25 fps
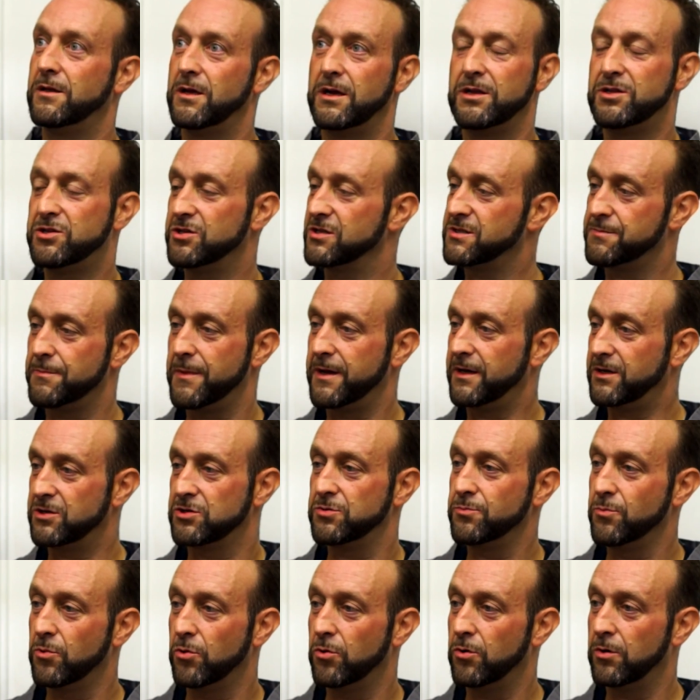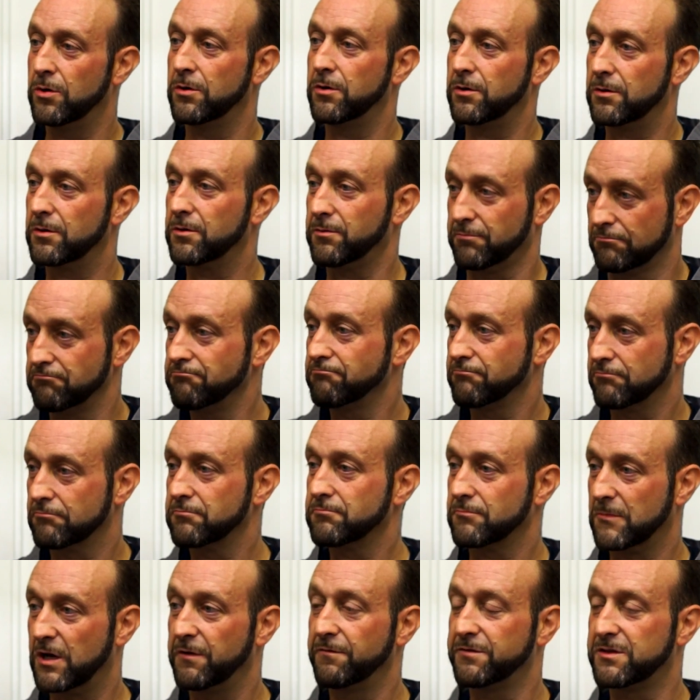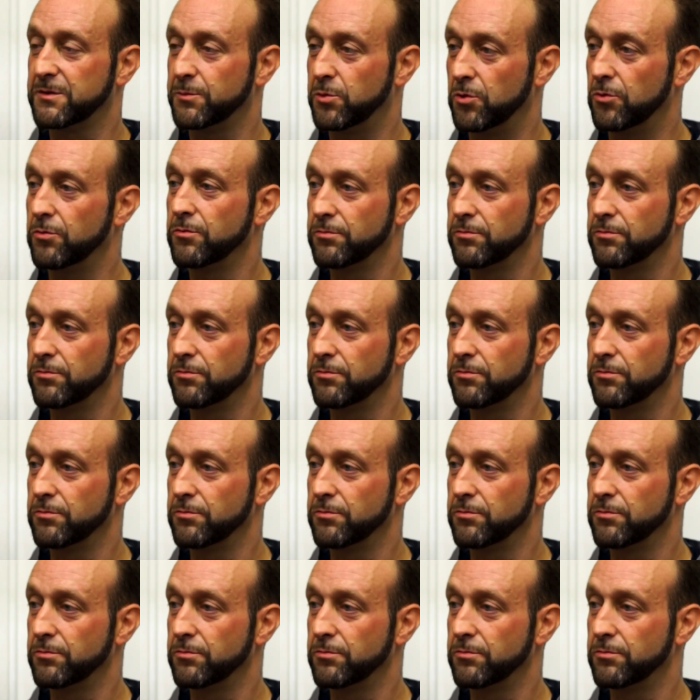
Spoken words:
It just makes you more comfortable.